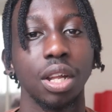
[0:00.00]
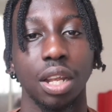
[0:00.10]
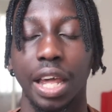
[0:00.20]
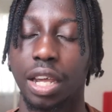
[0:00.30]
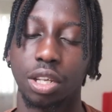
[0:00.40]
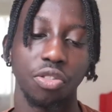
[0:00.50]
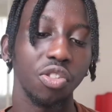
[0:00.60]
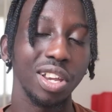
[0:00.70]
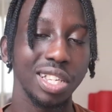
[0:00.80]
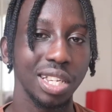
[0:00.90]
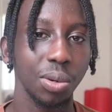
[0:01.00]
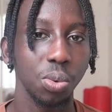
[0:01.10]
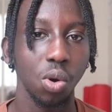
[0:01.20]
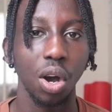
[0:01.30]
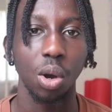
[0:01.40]
Like, for
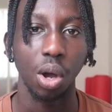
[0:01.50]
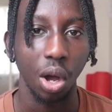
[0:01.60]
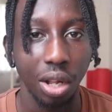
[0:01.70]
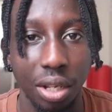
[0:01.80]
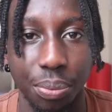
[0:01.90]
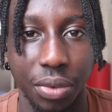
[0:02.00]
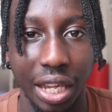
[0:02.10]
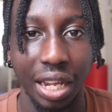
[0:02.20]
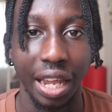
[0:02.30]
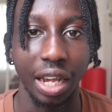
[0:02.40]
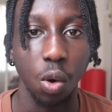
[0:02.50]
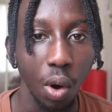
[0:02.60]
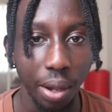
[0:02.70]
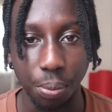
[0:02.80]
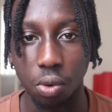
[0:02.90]
example, I'll get like a
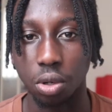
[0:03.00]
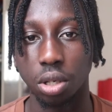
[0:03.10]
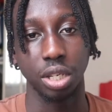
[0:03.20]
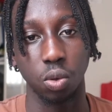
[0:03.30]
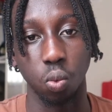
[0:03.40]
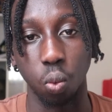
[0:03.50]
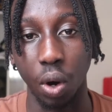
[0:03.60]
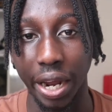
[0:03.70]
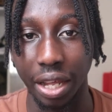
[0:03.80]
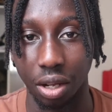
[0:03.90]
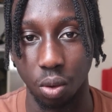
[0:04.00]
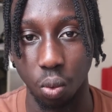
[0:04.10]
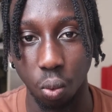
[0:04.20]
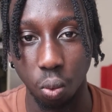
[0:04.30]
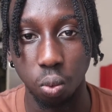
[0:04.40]
whiteboard. Write
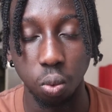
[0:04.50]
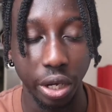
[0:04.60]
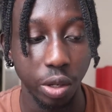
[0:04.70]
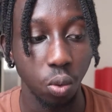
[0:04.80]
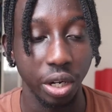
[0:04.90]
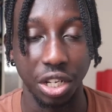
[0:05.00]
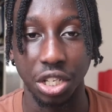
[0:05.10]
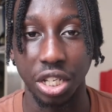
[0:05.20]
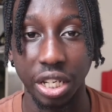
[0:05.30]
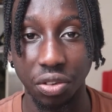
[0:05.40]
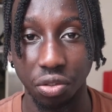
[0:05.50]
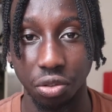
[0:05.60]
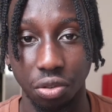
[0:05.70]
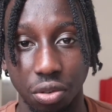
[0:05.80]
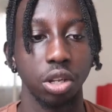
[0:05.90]
what you want to achieve,
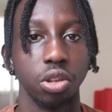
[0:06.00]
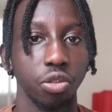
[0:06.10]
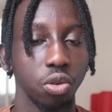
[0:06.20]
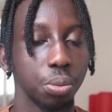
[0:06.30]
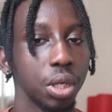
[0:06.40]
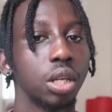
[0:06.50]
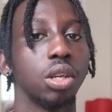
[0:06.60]
you feel me?